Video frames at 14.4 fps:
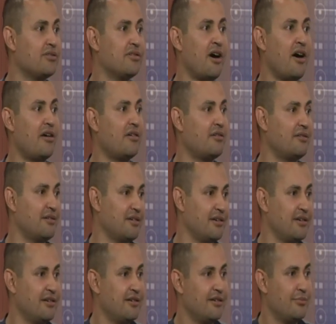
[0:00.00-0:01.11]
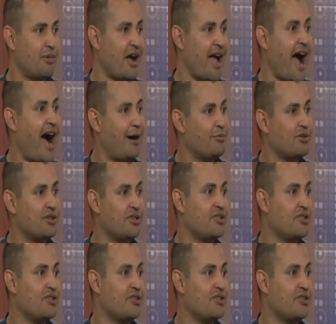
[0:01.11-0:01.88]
are my options?